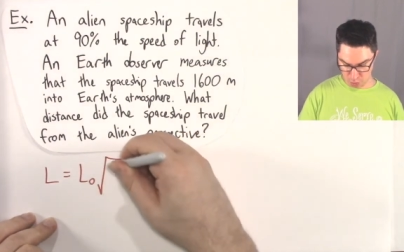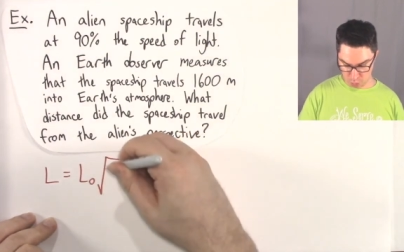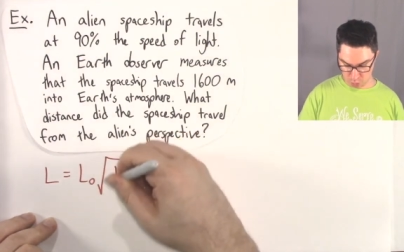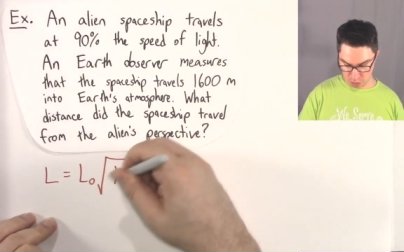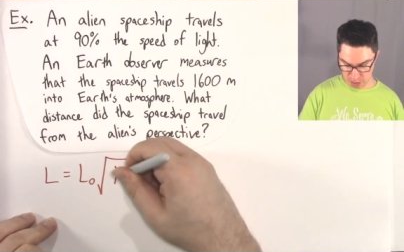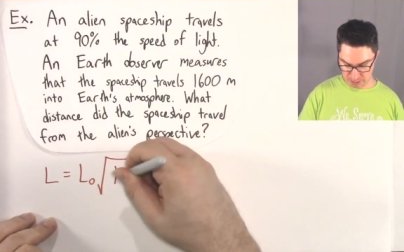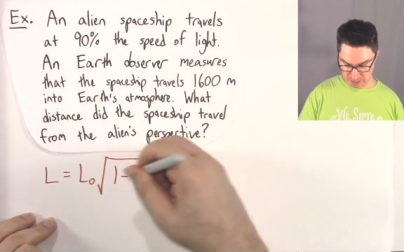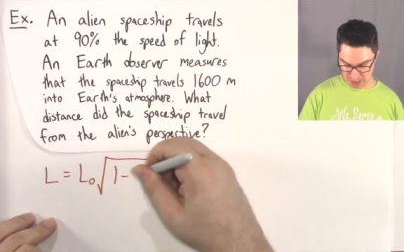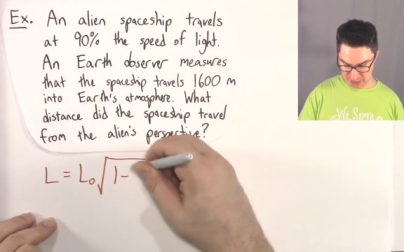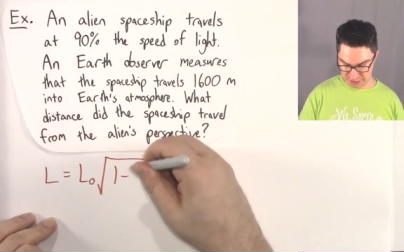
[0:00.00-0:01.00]
1
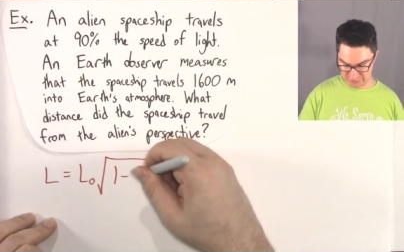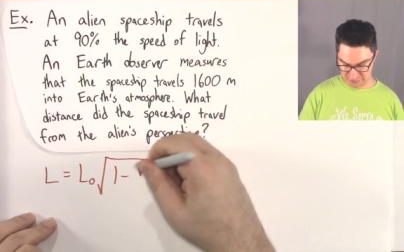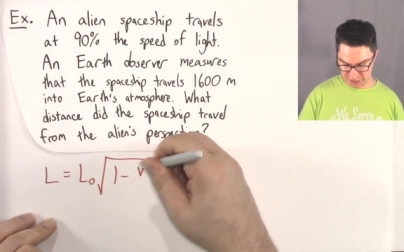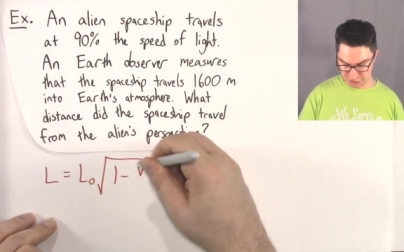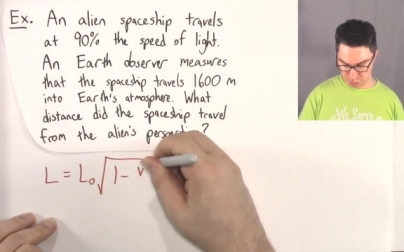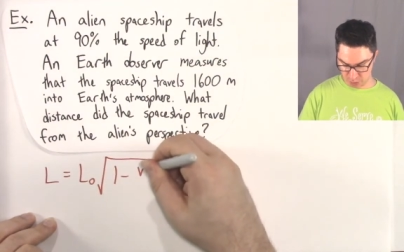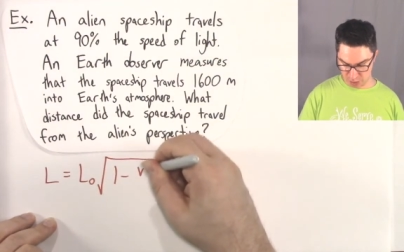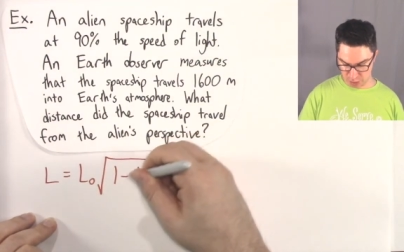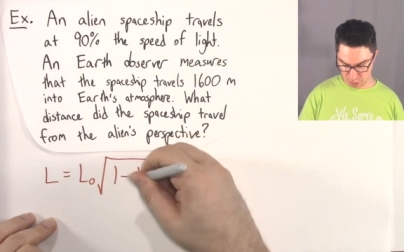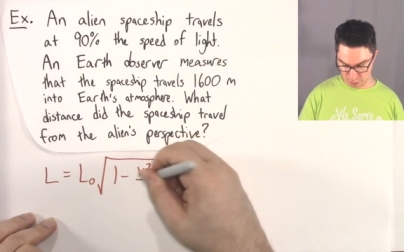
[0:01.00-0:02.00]
minus v
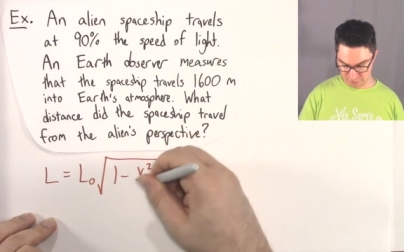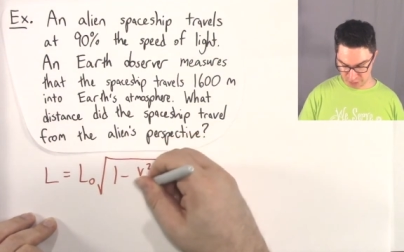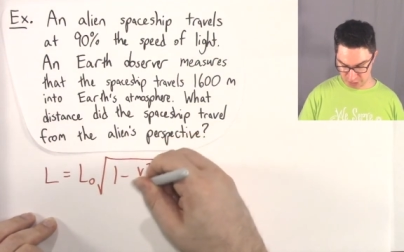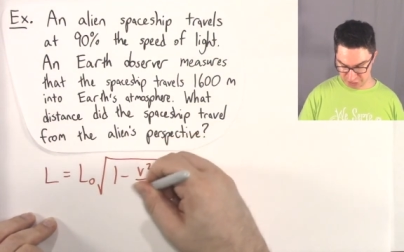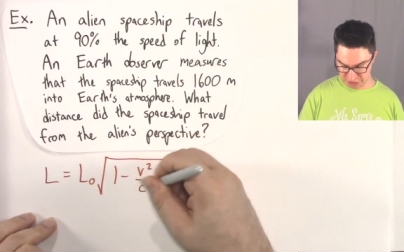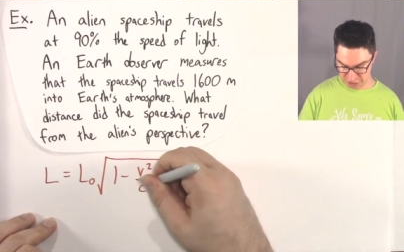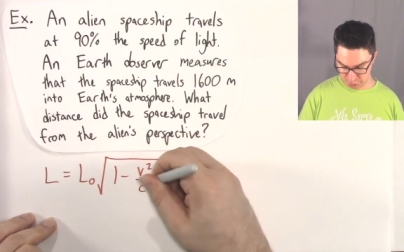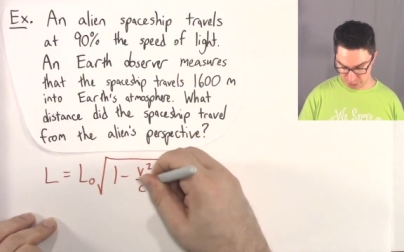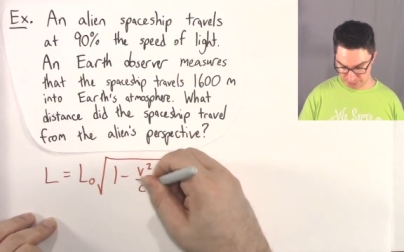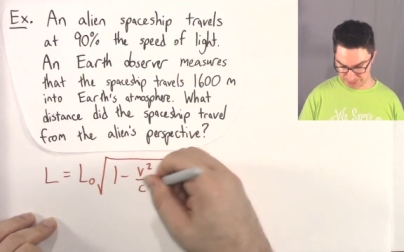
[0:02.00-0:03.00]
squared over c
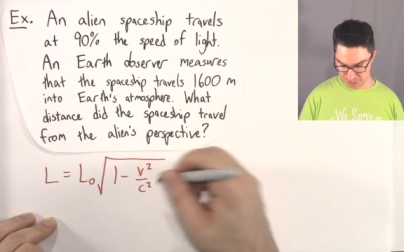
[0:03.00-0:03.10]
squared.